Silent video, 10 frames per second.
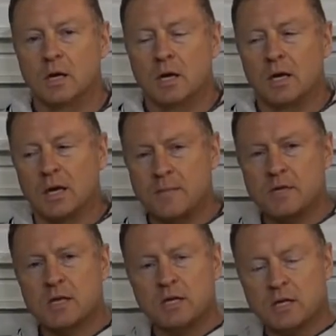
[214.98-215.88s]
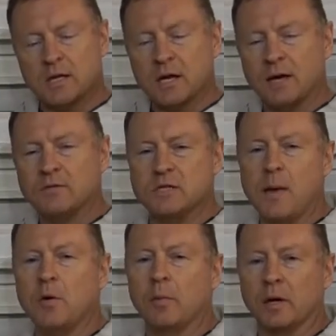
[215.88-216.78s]
it gave me the idea that I have
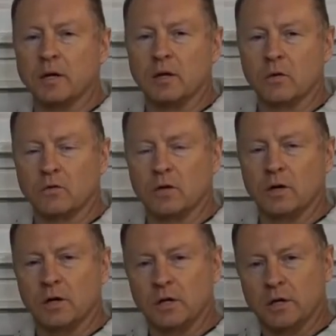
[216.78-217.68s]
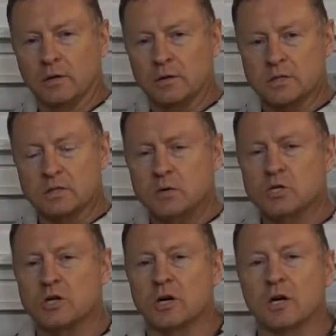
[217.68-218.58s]
demo bindings on the Snow
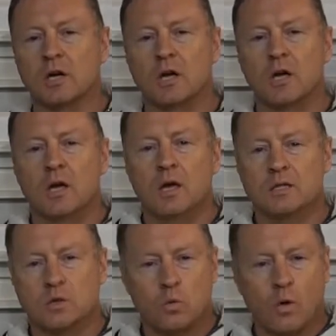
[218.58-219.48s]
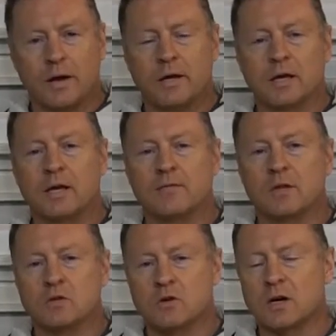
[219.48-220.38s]
Shark, and so why not give that
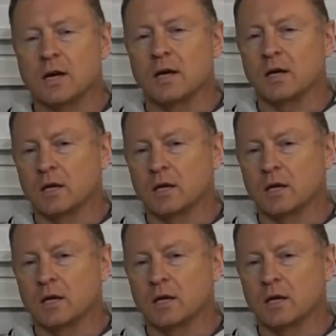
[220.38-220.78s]
a try?